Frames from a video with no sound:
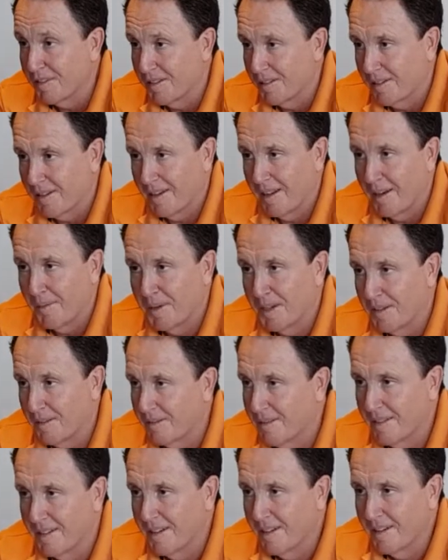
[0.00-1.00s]
It was
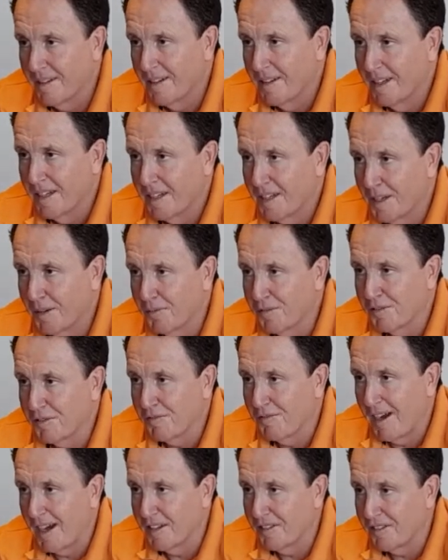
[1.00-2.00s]
it
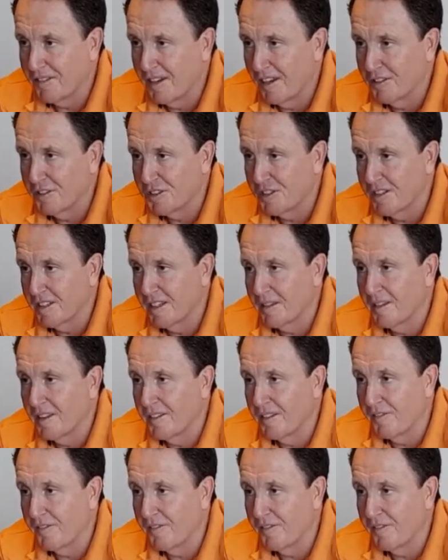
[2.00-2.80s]
was great socially.